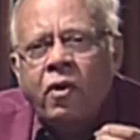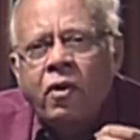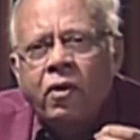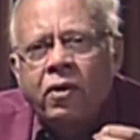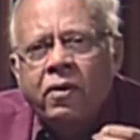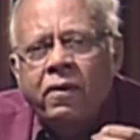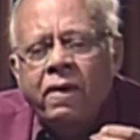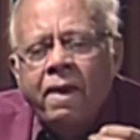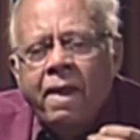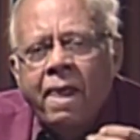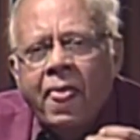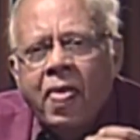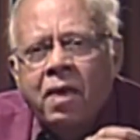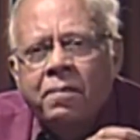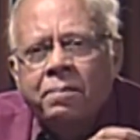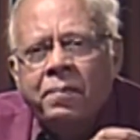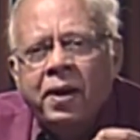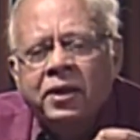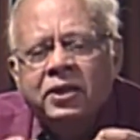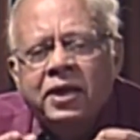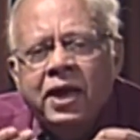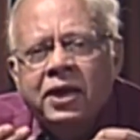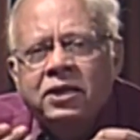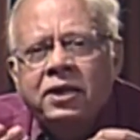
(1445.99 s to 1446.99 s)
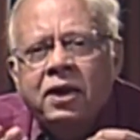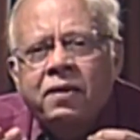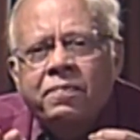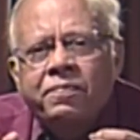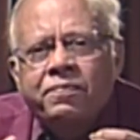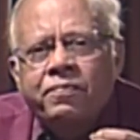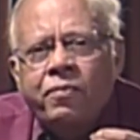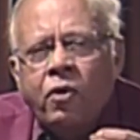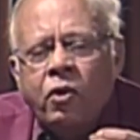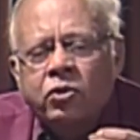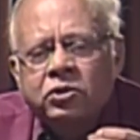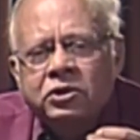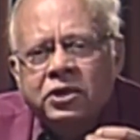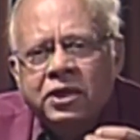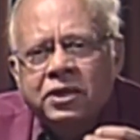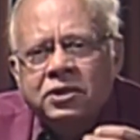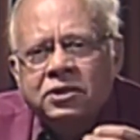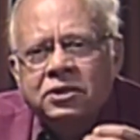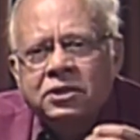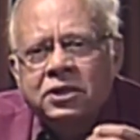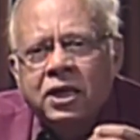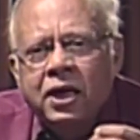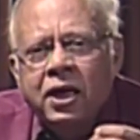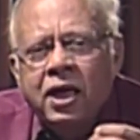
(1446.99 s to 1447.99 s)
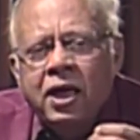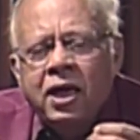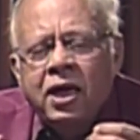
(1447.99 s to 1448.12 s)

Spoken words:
all, by the 1840s,